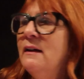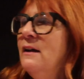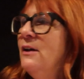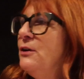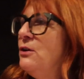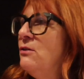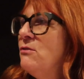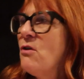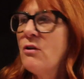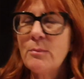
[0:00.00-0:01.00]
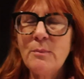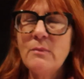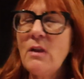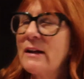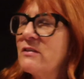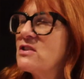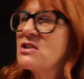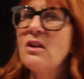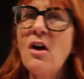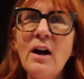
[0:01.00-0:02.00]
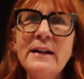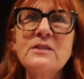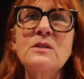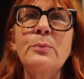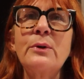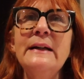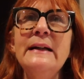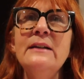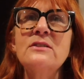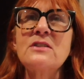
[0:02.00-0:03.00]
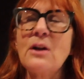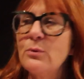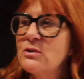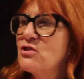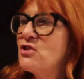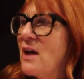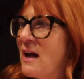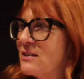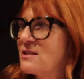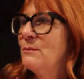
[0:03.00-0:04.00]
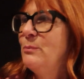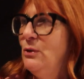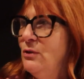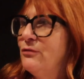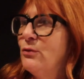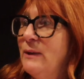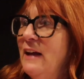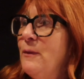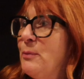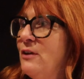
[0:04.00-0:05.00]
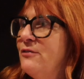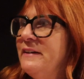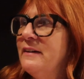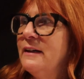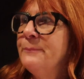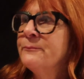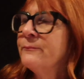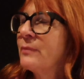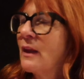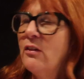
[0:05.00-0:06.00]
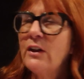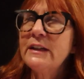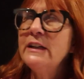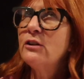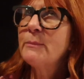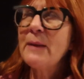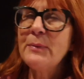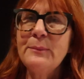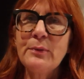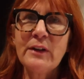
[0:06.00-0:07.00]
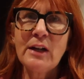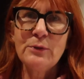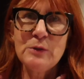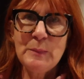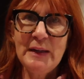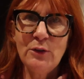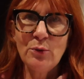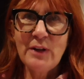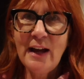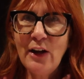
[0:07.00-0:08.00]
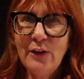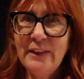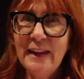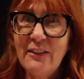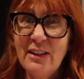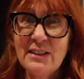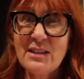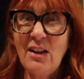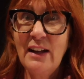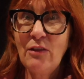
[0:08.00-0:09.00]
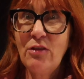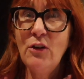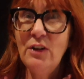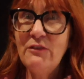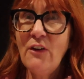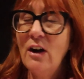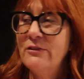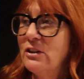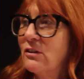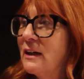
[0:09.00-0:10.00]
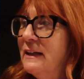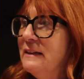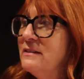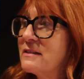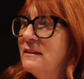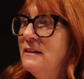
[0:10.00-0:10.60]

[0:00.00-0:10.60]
Not the slightest breeze. So it was just beautiful. We had the perfect day. You hear about people that go and spend all day over there and it's 35 degrees.